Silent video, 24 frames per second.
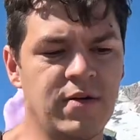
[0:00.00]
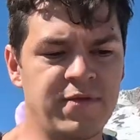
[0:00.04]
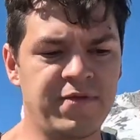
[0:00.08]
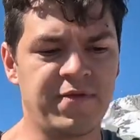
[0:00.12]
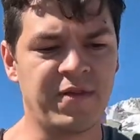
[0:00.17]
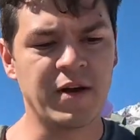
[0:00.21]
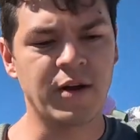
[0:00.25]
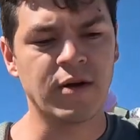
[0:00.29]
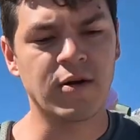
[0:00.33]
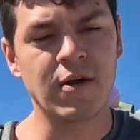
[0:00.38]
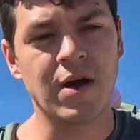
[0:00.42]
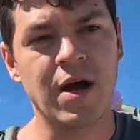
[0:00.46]

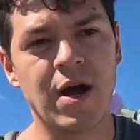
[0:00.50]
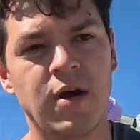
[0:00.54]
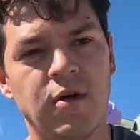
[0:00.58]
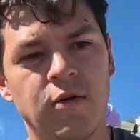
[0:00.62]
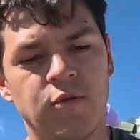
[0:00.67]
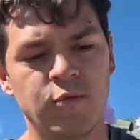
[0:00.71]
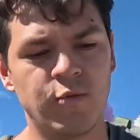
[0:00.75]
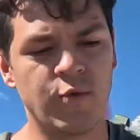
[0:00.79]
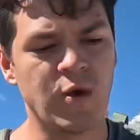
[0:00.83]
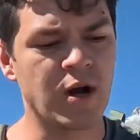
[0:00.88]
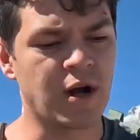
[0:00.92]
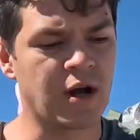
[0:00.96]
figuring out
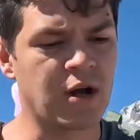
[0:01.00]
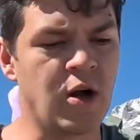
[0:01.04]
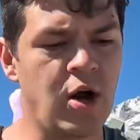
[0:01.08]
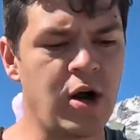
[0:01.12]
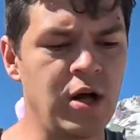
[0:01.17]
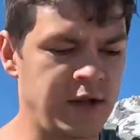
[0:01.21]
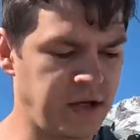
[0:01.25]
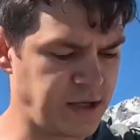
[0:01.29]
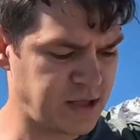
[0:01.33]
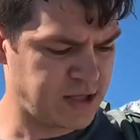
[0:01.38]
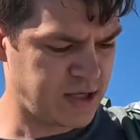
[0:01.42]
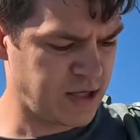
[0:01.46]
what
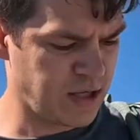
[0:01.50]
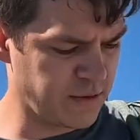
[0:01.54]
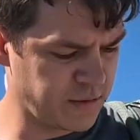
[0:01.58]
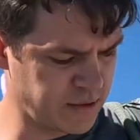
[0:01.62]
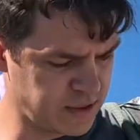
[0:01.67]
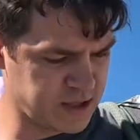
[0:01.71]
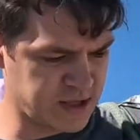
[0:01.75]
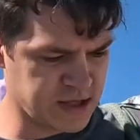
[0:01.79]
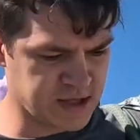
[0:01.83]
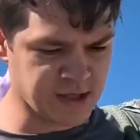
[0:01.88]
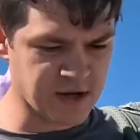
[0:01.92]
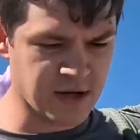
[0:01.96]
calling
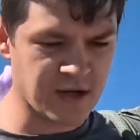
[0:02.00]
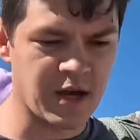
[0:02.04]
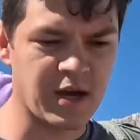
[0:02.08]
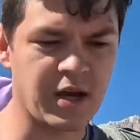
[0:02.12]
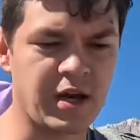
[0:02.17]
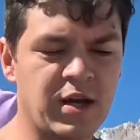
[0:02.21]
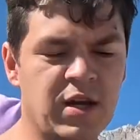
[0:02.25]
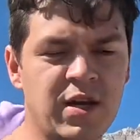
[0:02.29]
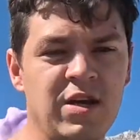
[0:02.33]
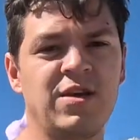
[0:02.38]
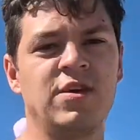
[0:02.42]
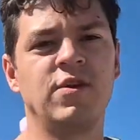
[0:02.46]
sequences are they
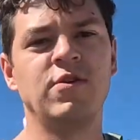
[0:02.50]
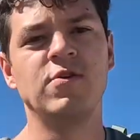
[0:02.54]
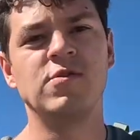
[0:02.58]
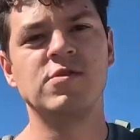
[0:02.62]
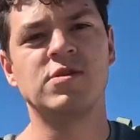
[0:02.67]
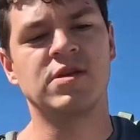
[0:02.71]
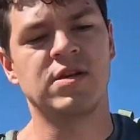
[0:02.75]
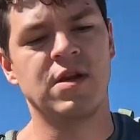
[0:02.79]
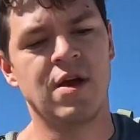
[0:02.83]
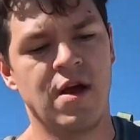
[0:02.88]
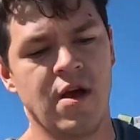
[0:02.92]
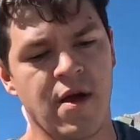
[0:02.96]
going to
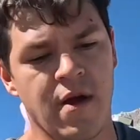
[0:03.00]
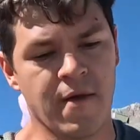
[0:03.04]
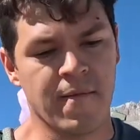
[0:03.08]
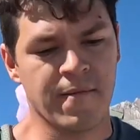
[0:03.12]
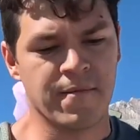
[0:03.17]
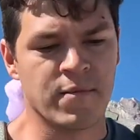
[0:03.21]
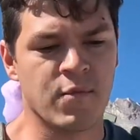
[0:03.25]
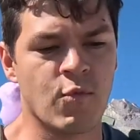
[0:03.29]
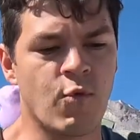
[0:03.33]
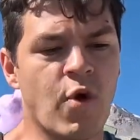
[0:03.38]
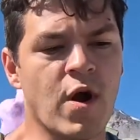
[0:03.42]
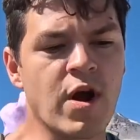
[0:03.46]
use,
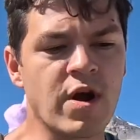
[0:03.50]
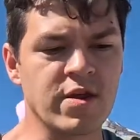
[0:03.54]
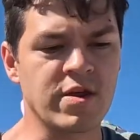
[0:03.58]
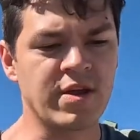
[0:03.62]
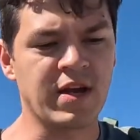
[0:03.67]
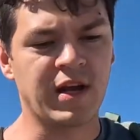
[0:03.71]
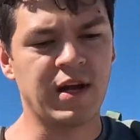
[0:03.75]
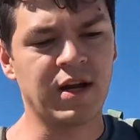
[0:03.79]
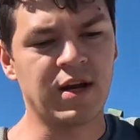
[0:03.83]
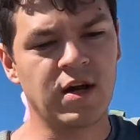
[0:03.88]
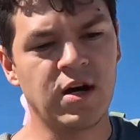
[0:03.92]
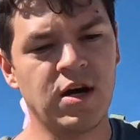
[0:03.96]
where are they
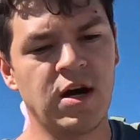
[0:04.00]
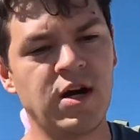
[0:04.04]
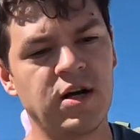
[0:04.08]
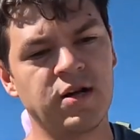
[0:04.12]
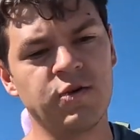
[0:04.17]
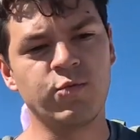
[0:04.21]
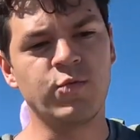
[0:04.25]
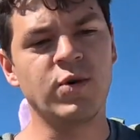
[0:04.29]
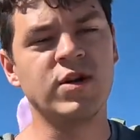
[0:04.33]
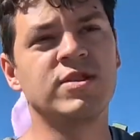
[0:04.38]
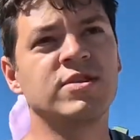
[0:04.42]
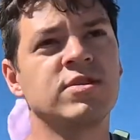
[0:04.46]
going to
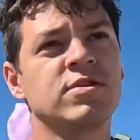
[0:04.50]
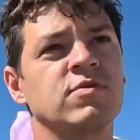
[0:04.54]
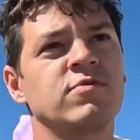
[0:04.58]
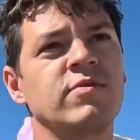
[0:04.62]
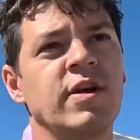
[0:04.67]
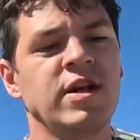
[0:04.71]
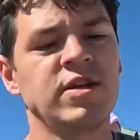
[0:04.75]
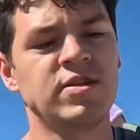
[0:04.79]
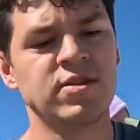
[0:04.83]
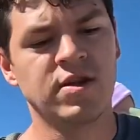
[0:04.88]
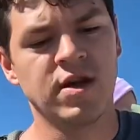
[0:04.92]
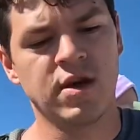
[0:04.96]
hunt, what
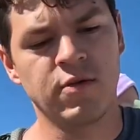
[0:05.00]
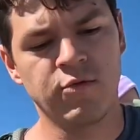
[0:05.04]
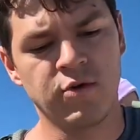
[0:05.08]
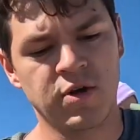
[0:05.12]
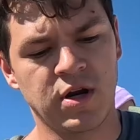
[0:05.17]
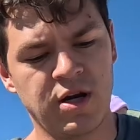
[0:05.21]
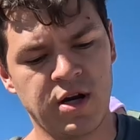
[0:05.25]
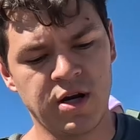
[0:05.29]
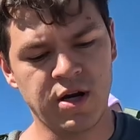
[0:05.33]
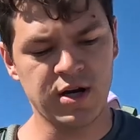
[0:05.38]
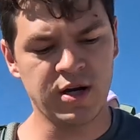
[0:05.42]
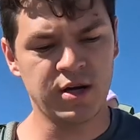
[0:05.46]
terrain do they want
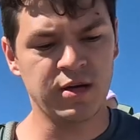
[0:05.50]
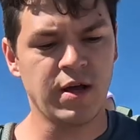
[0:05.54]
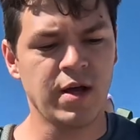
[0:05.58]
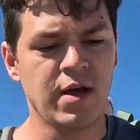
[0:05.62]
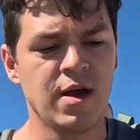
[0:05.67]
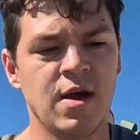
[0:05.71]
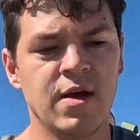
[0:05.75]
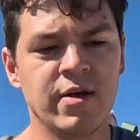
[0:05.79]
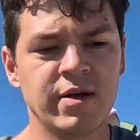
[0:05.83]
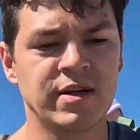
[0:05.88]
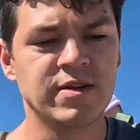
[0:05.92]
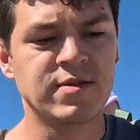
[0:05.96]
to hunt.
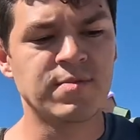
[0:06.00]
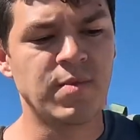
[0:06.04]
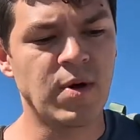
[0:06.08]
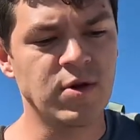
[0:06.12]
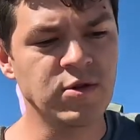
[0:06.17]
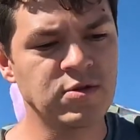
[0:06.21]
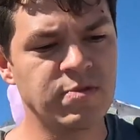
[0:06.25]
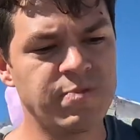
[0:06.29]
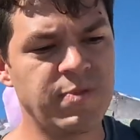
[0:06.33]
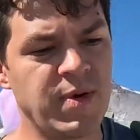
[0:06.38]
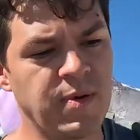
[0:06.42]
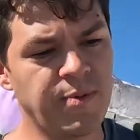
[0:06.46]
Because
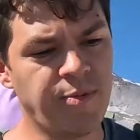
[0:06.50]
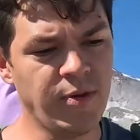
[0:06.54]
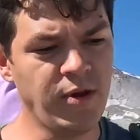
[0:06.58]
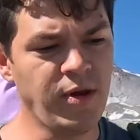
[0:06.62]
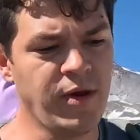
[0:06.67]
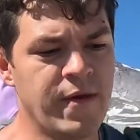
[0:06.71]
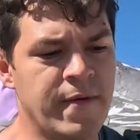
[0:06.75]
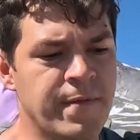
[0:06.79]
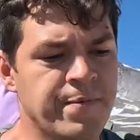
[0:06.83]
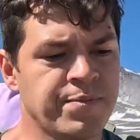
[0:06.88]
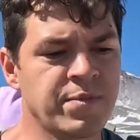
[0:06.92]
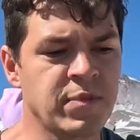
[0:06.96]
most people,
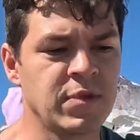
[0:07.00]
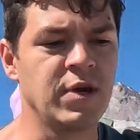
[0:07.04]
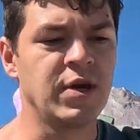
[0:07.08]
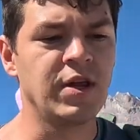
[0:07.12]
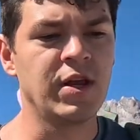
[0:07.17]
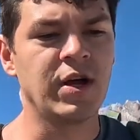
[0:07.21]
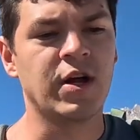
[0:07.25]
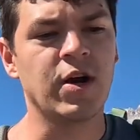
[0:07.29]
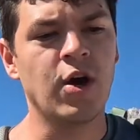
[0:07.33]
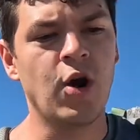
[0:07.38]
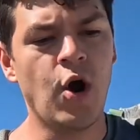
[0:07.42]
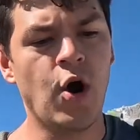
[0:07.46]
they're
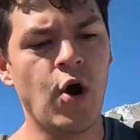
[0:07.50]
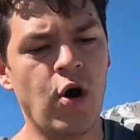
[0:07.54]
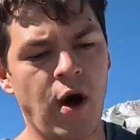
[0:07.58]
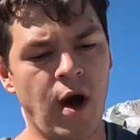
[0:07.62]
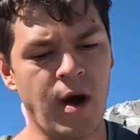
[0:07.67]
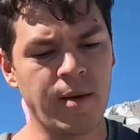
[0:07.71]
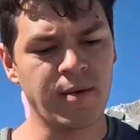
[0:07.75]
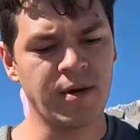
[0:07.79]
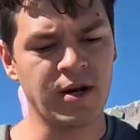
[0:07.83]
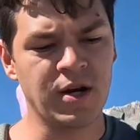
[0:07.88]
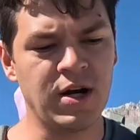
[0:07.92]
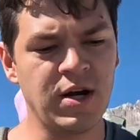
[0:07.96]
like, oh,
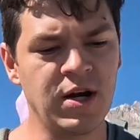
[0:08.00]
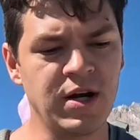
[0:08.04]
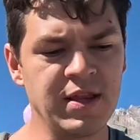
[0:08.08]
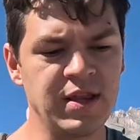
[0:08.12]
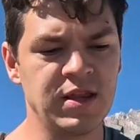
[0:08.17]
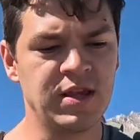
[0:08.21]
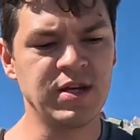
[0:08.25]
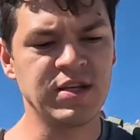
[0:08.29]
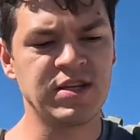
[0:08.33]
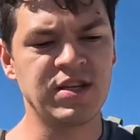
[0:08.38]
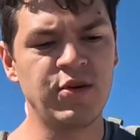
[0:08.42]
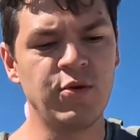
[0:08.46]
I'm going to hunt
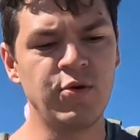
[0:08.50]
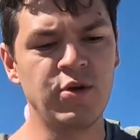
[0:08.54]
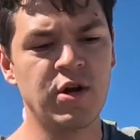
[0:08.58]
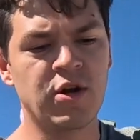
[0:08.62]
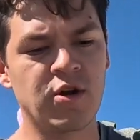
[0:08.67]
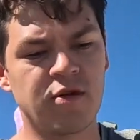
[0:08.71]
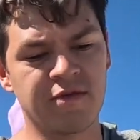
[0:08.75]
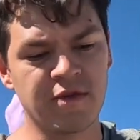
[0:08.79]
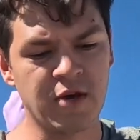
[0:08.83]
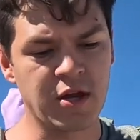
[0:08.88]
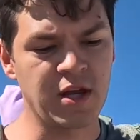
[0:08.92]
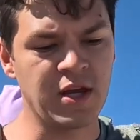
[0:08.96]
this unit
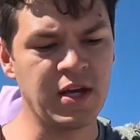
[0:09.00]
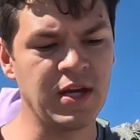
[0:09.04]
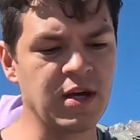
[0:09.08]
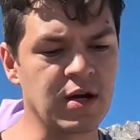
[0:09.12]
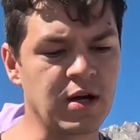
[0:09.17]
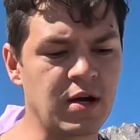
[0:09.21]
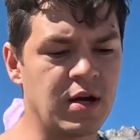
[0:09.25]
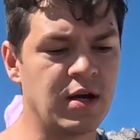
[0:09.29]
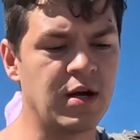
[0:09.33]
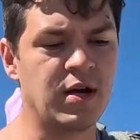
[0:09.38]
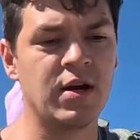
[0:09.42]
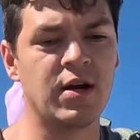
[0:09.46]
over
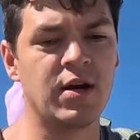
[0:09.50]
here.